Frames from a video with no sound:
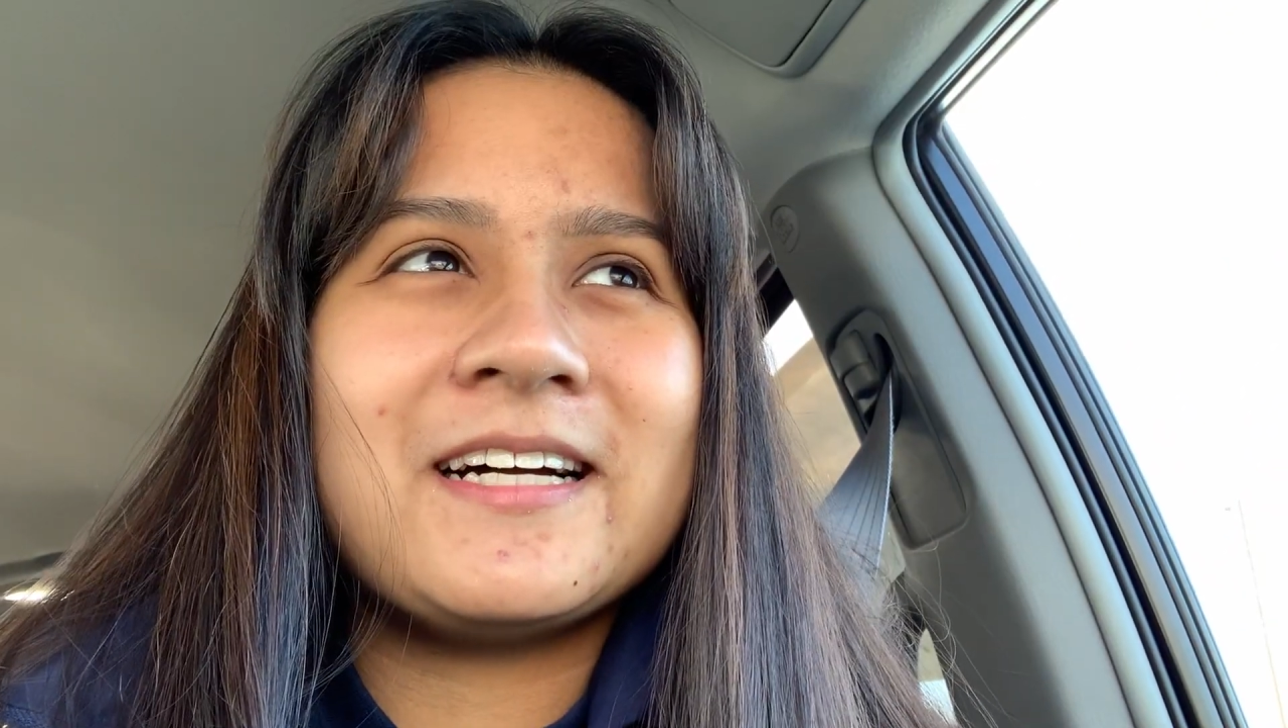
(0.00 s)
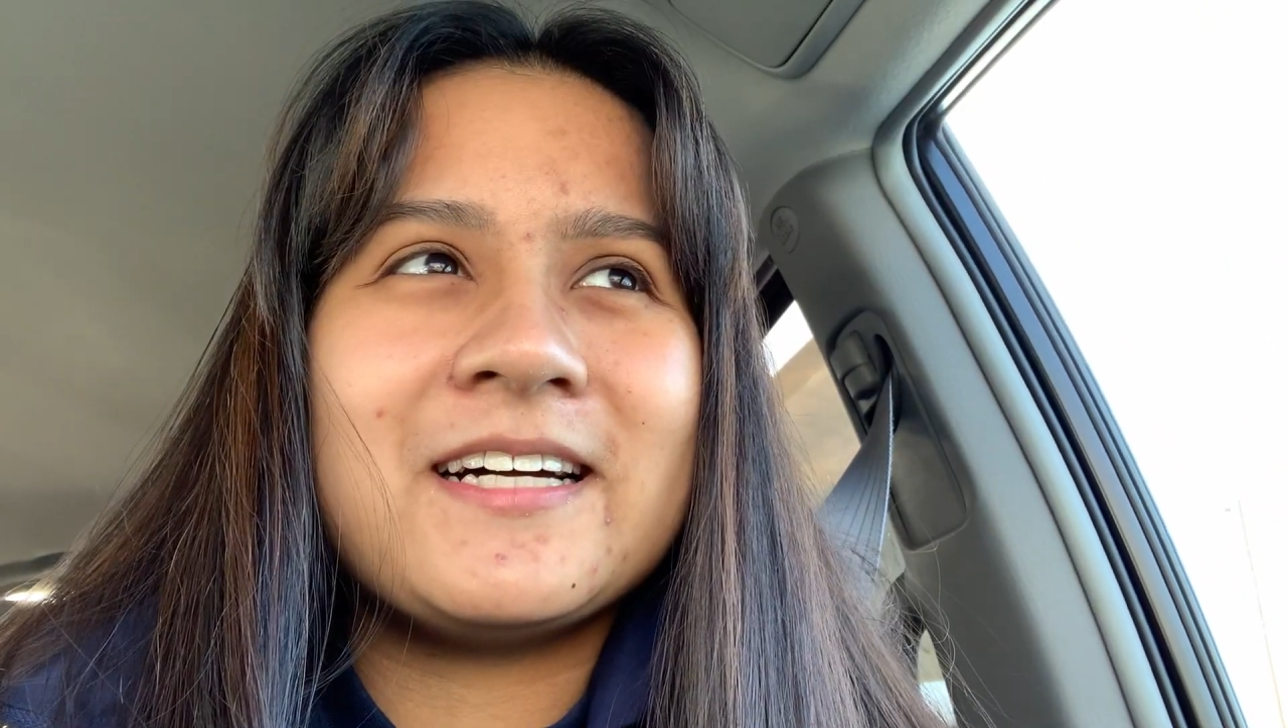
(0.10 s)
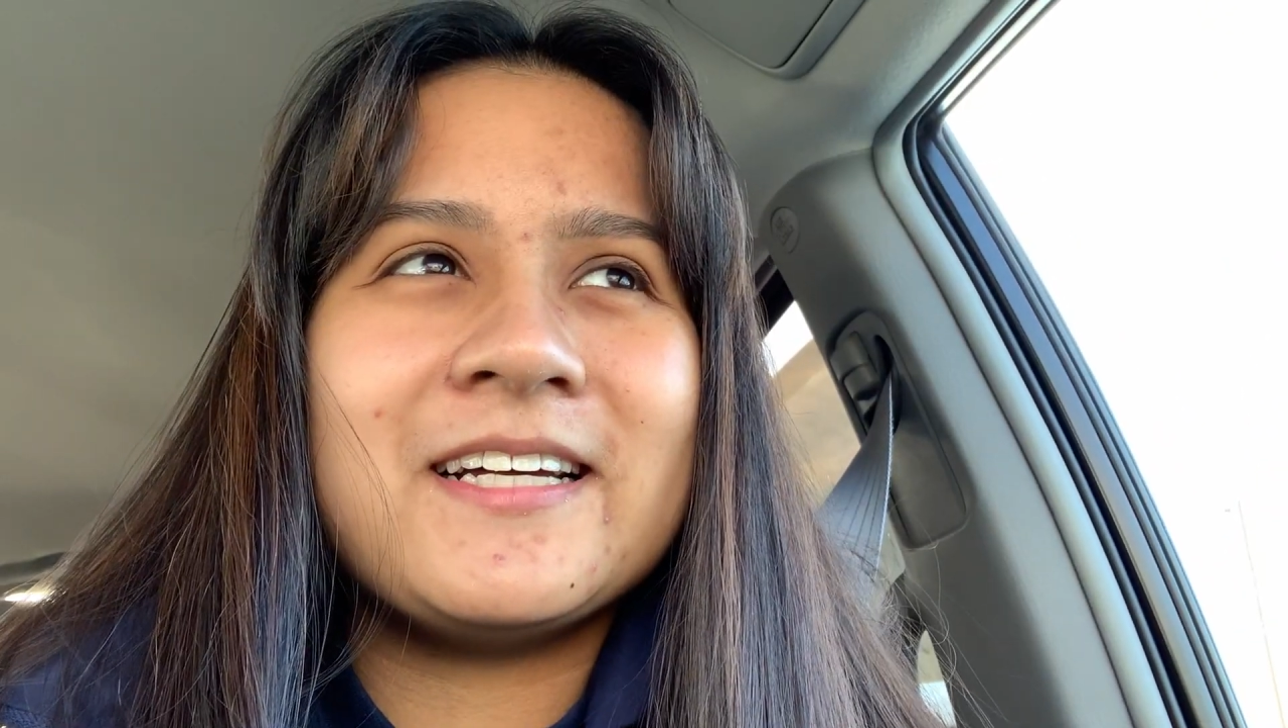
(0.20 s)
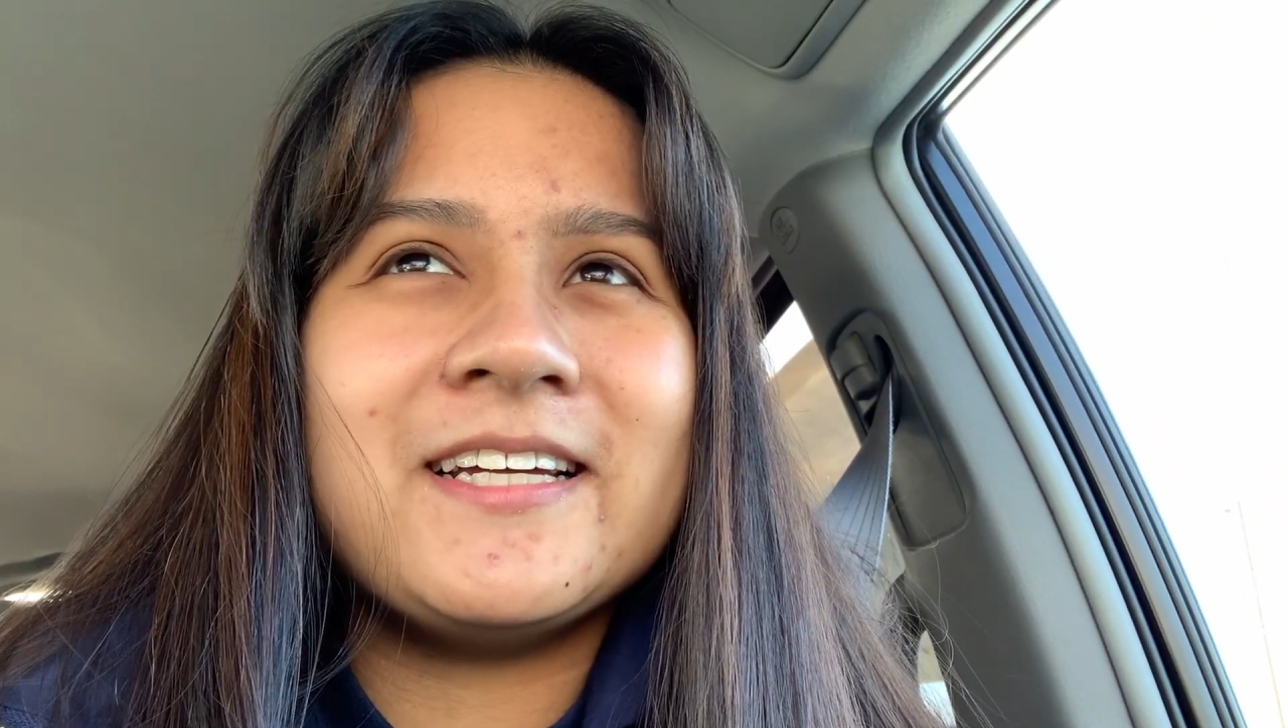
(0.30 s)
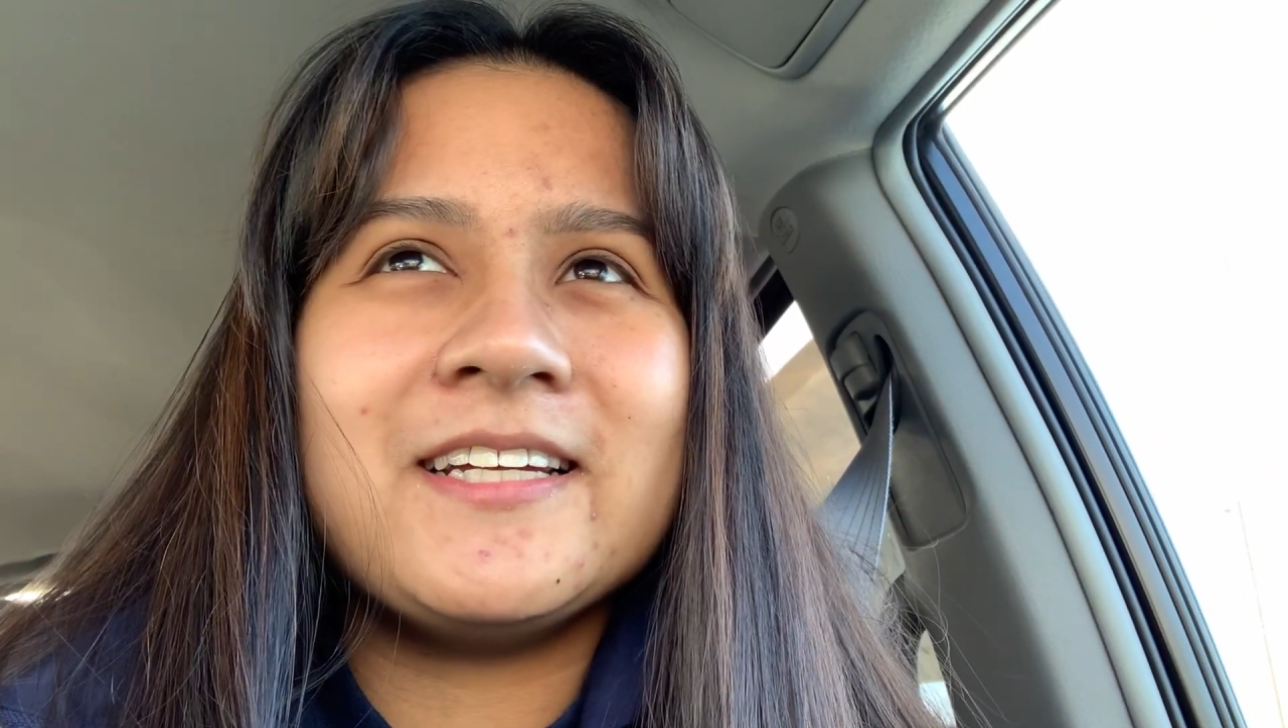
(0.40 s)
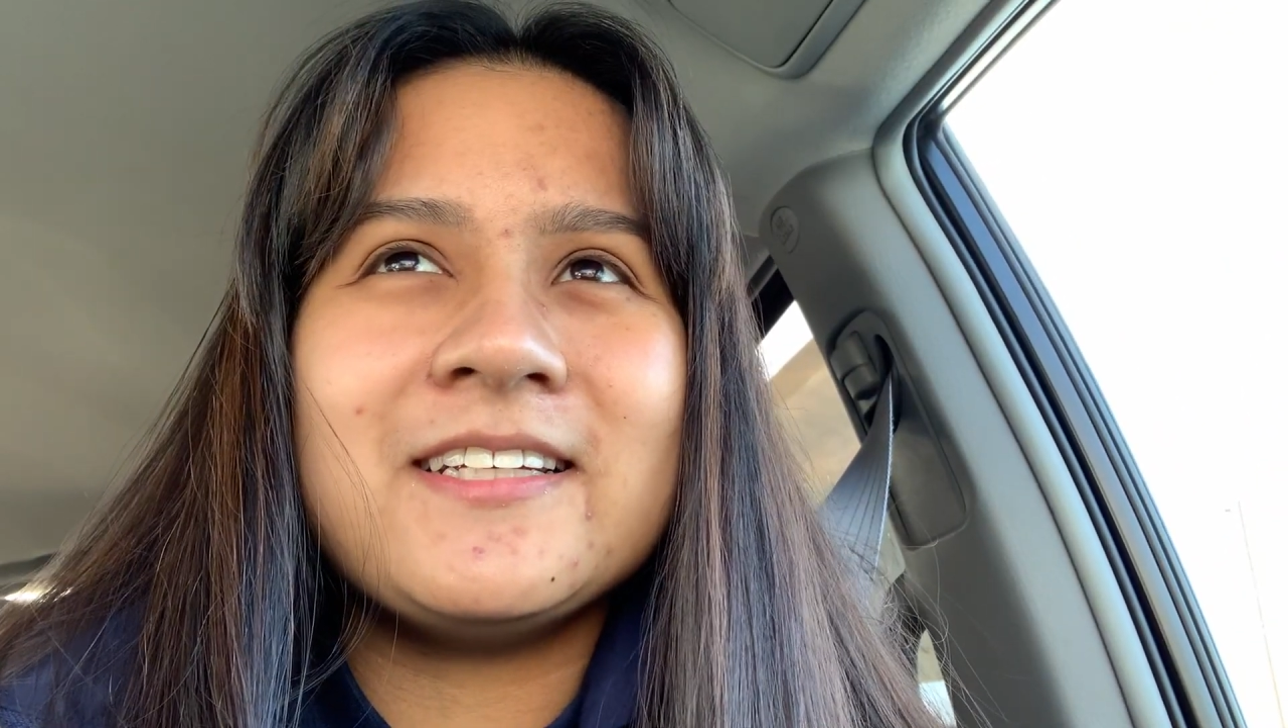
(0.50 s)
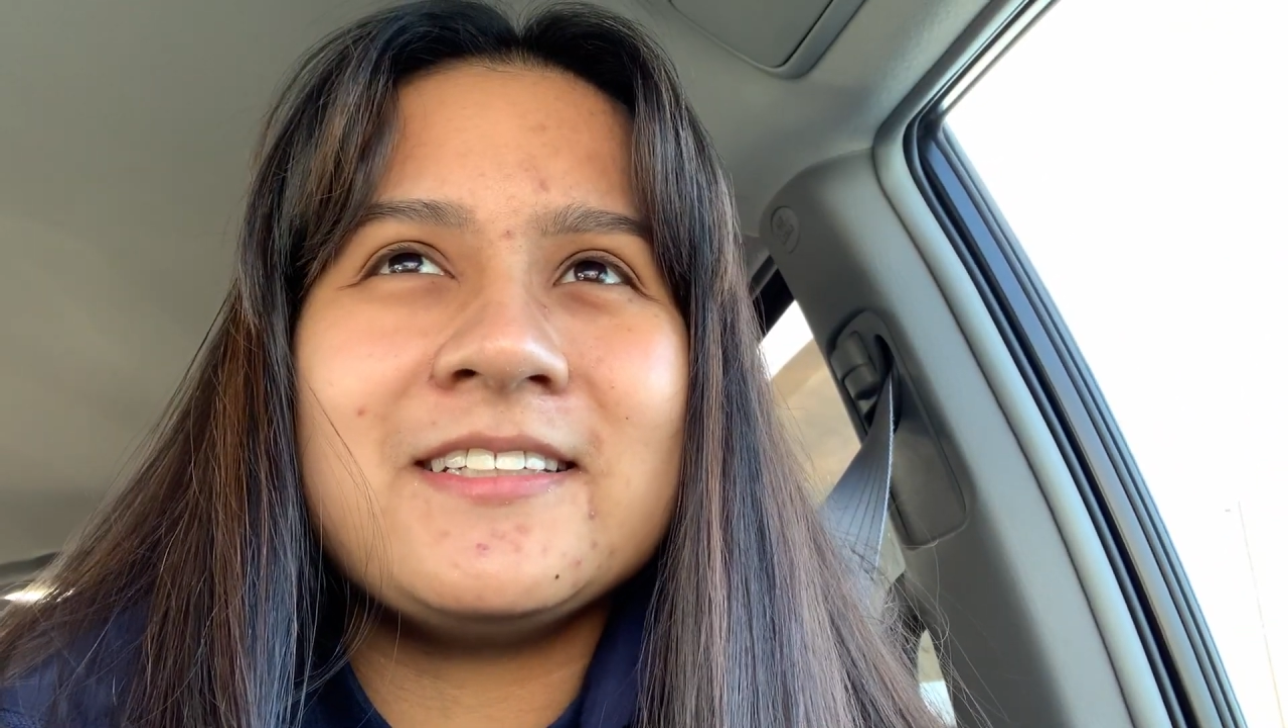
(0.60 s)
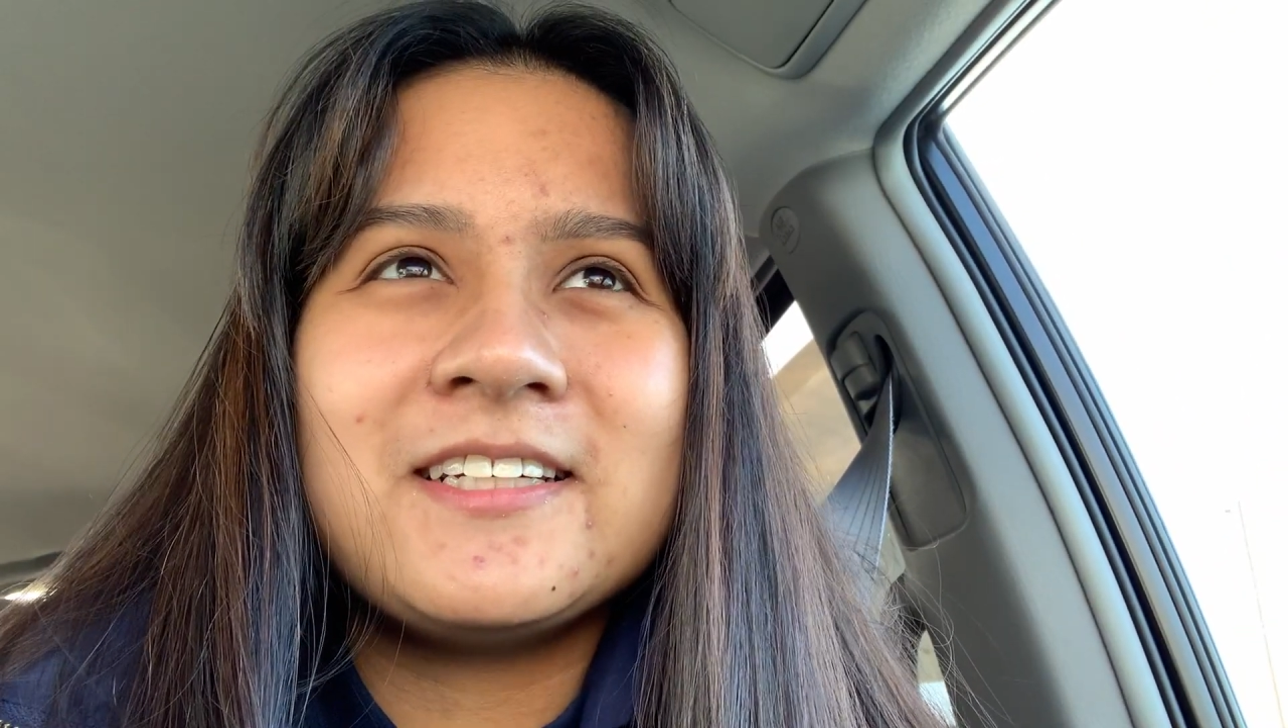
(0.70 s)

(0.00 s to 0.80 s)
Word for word: I